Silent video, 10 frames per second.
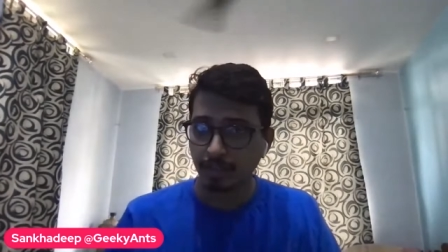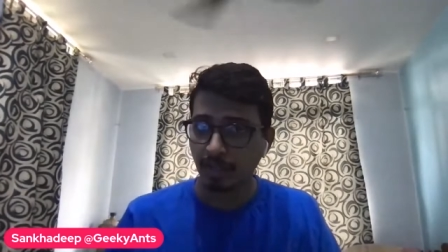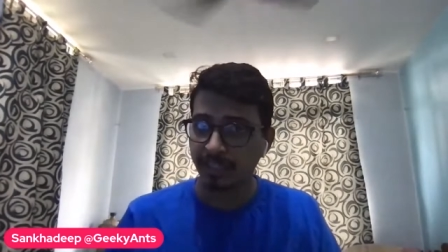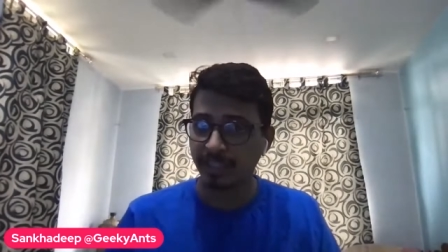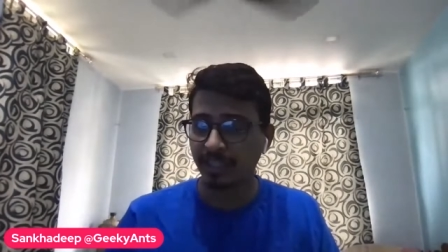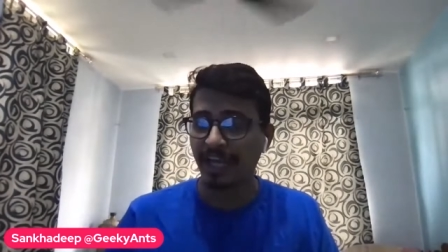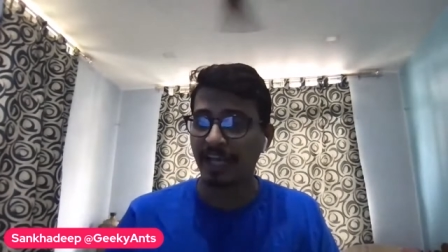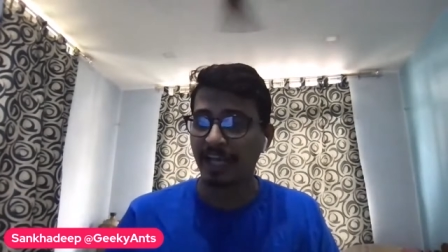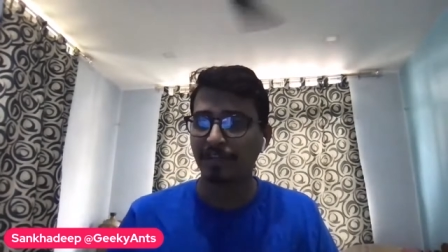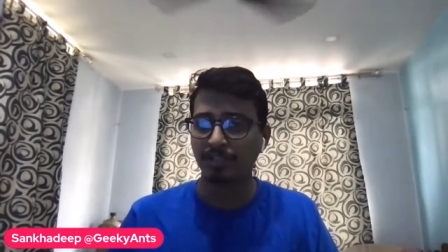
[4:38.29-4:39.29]
So I think the
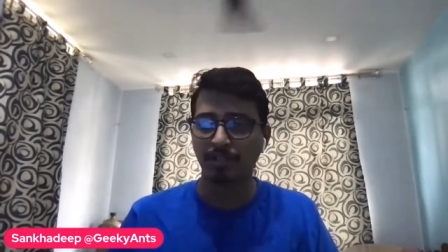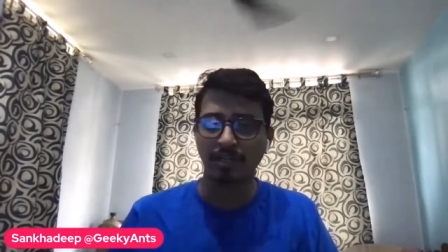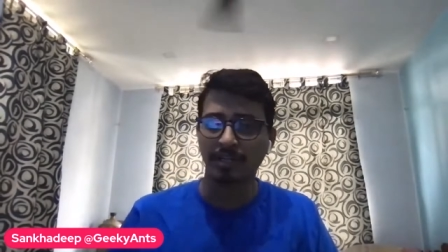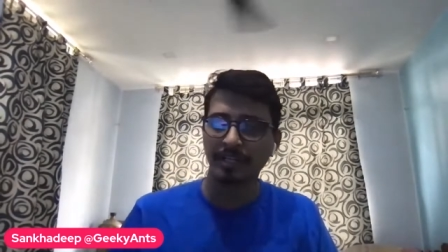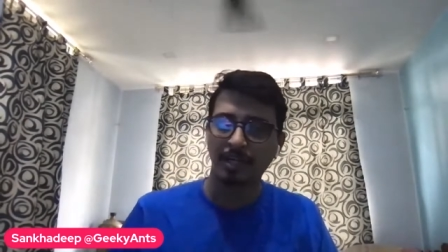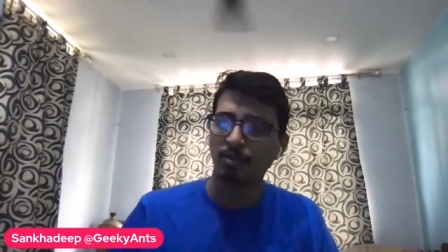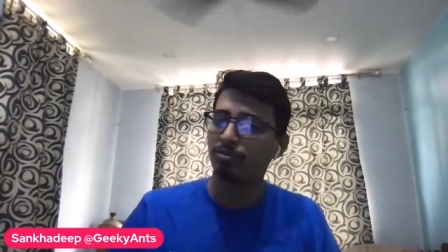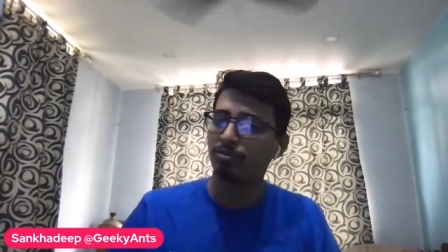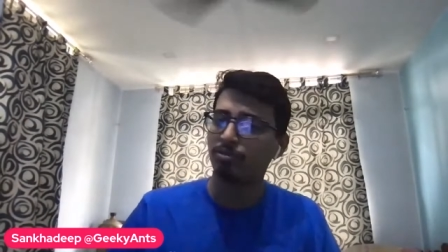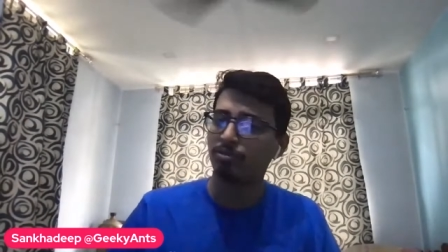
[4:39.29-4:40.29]
alpha is already
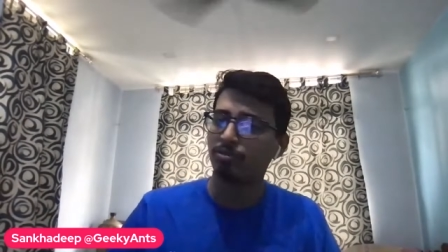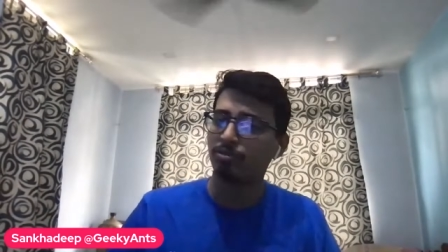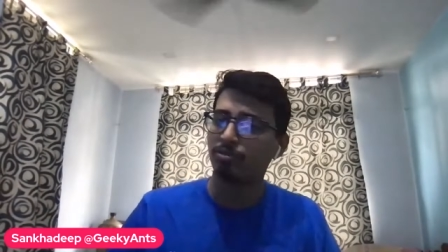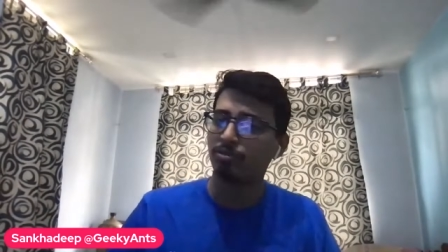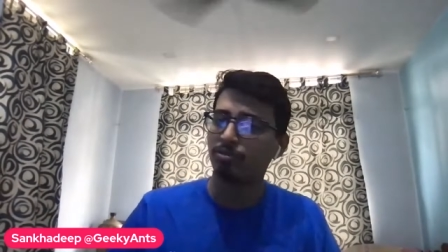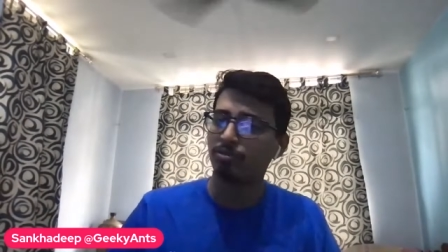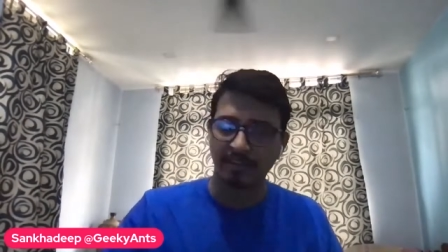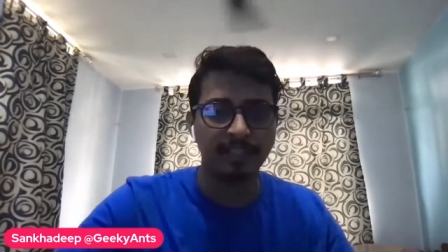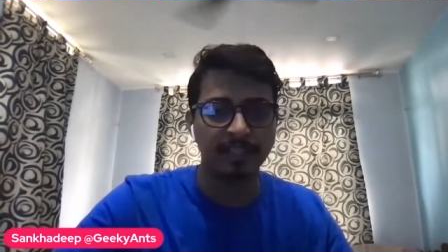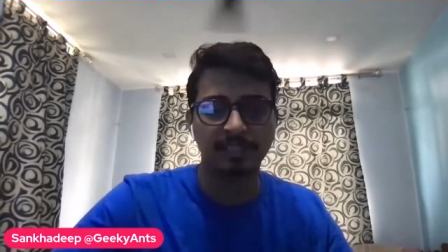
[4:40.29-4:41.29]
out. We'll have the
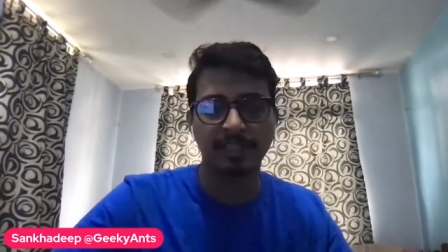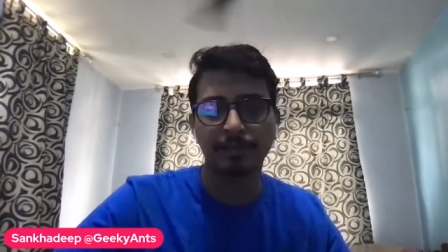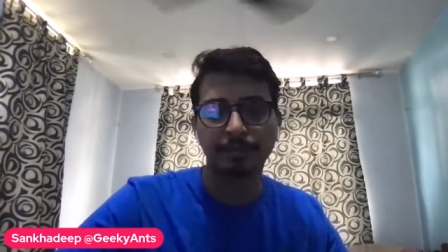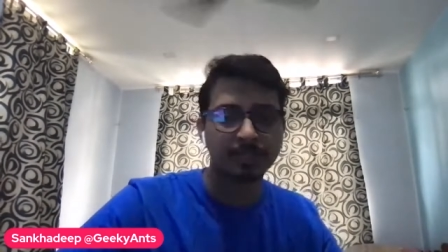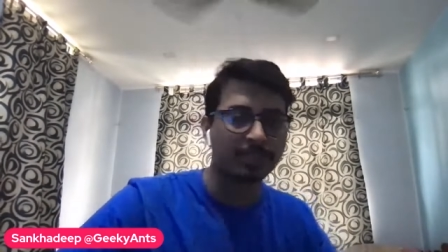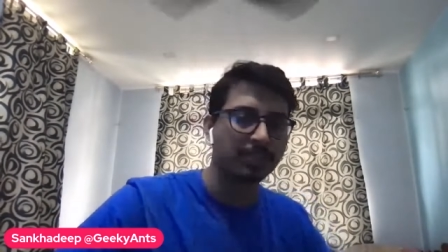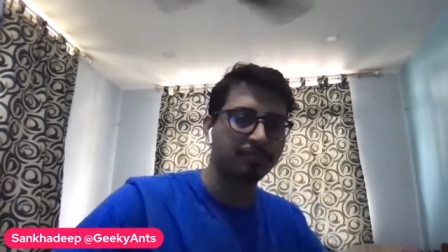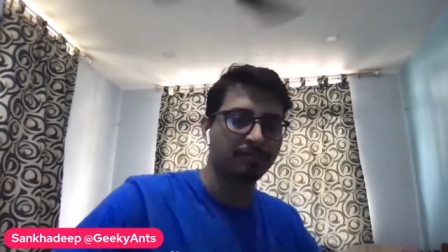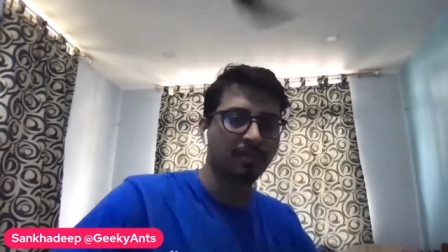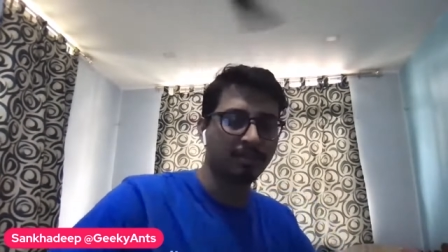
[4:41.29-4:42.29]
link in the
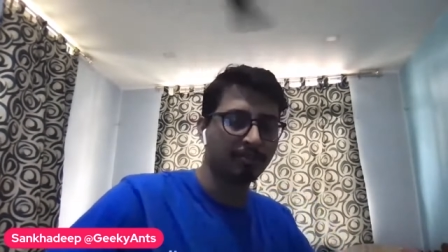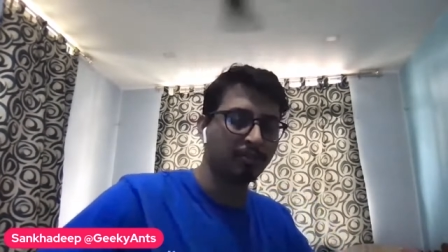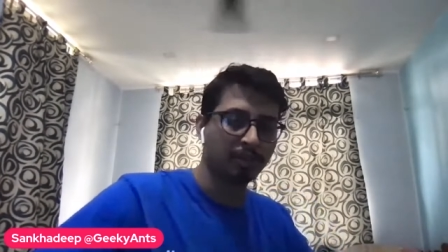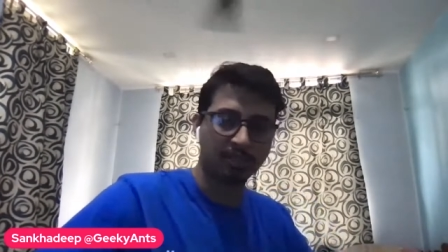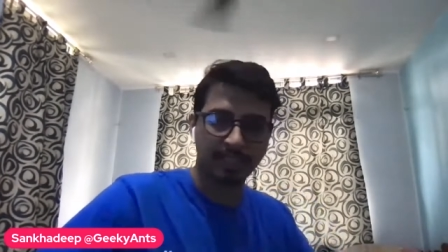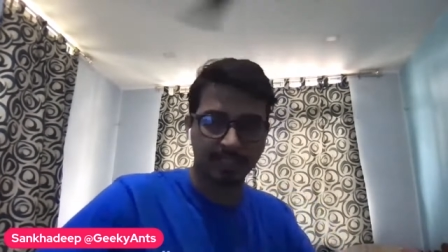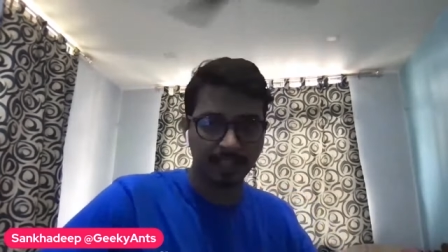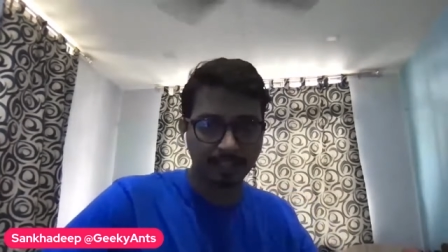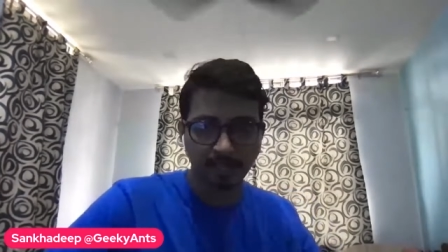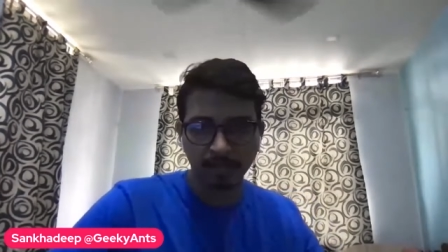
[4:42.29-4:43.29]
description if you want
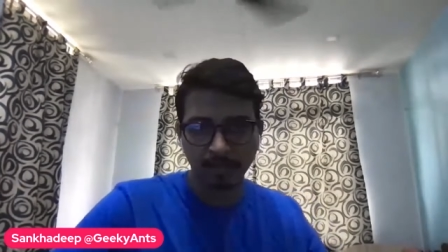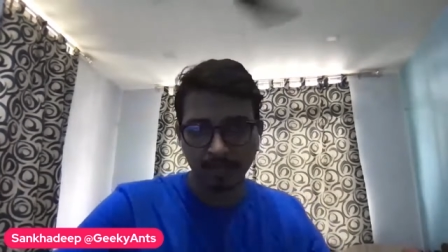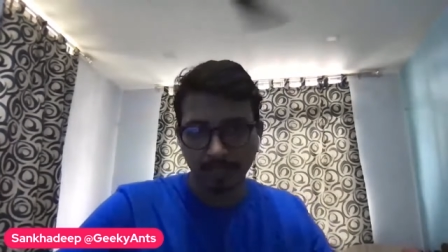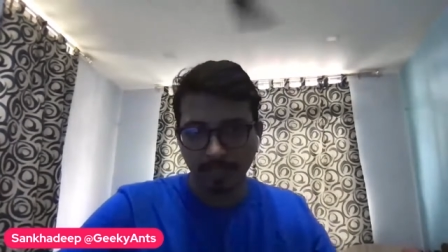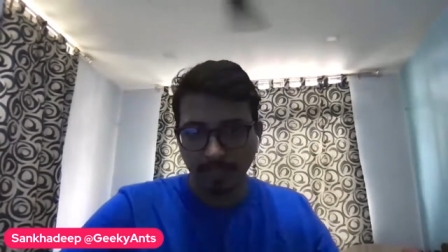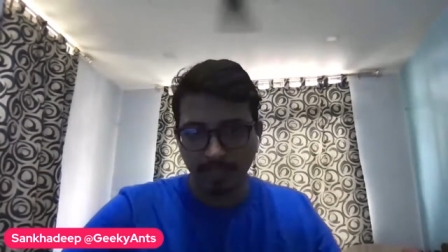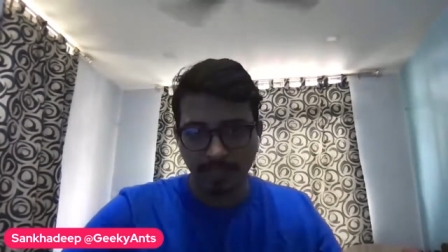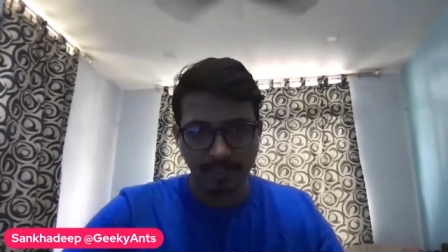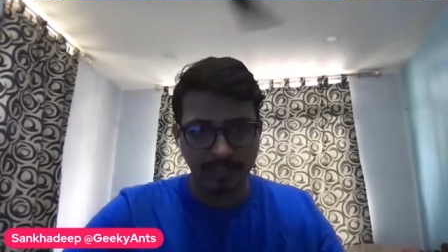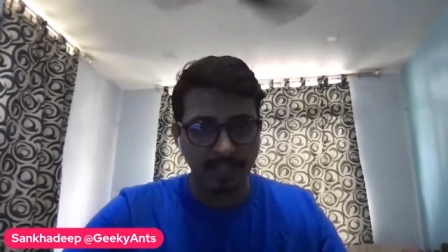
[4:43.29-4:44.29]
to check that out.
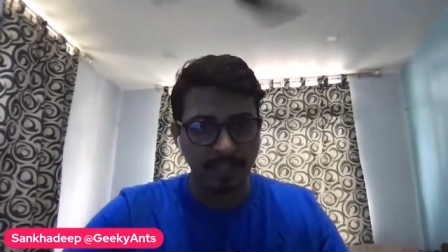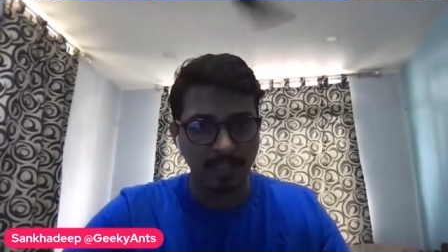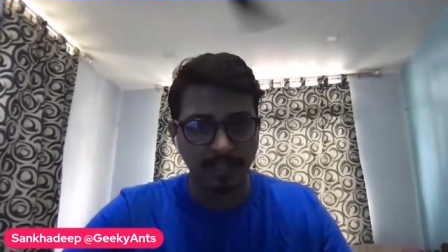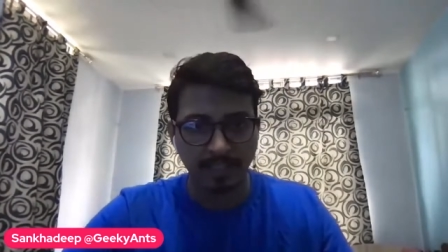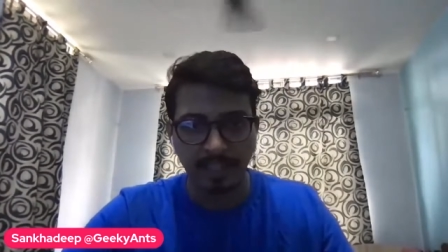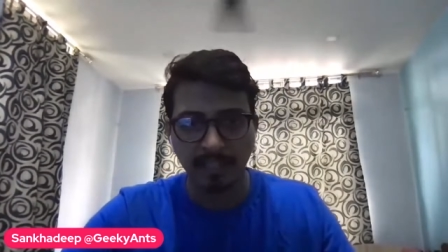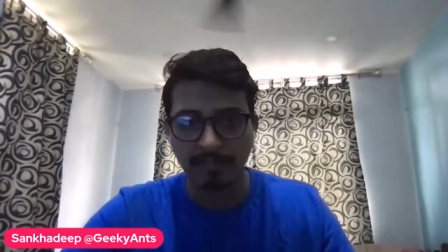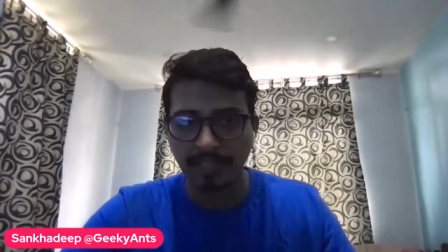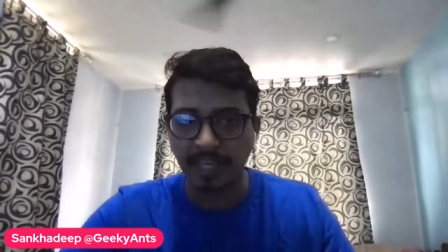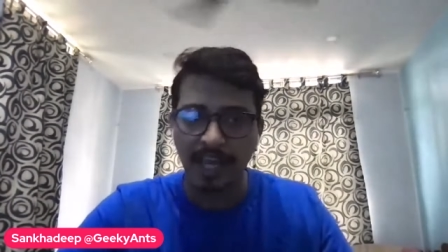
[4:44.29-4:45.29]
That's there.
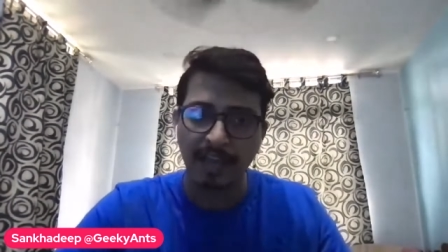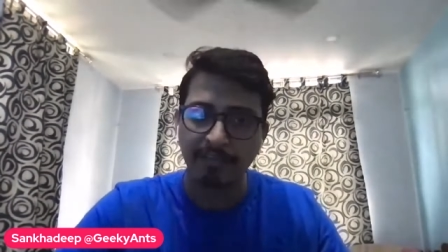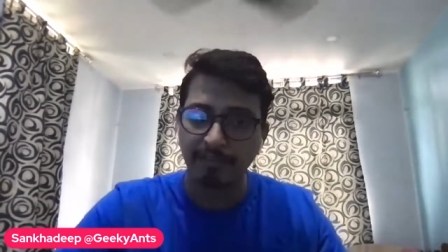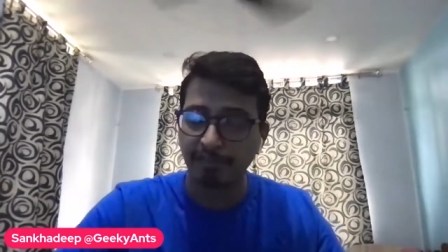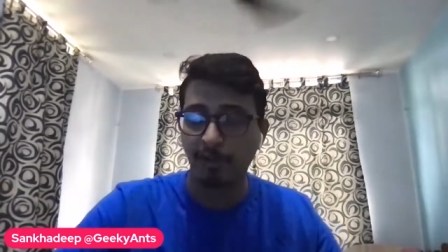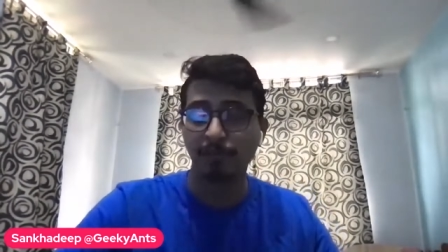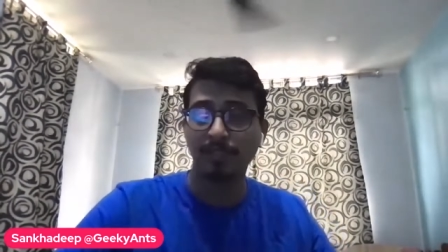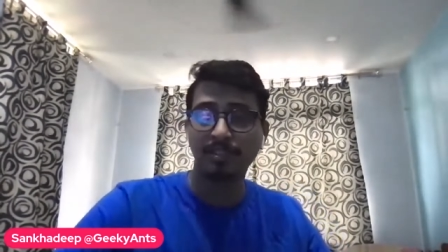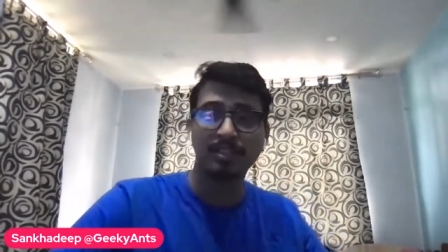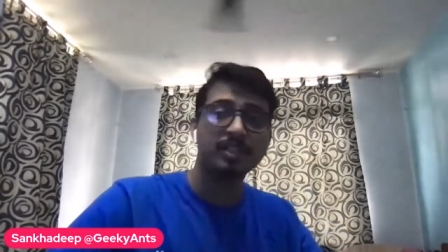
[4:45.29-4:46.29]
Then we have
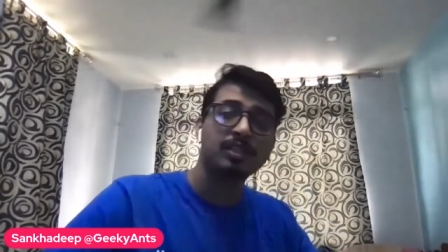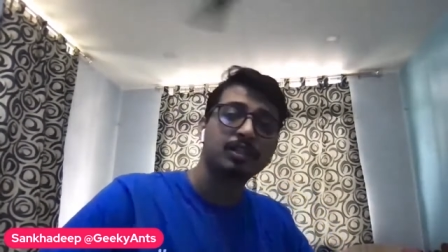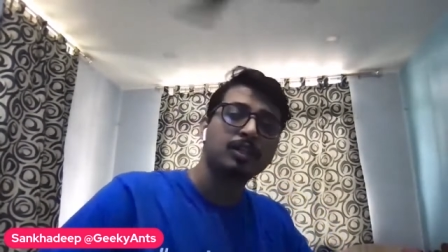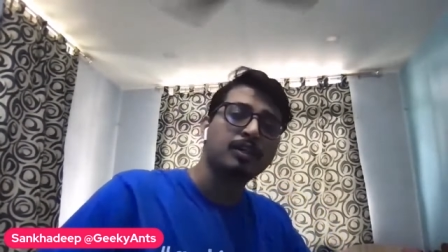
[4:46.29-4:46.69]
Formesty.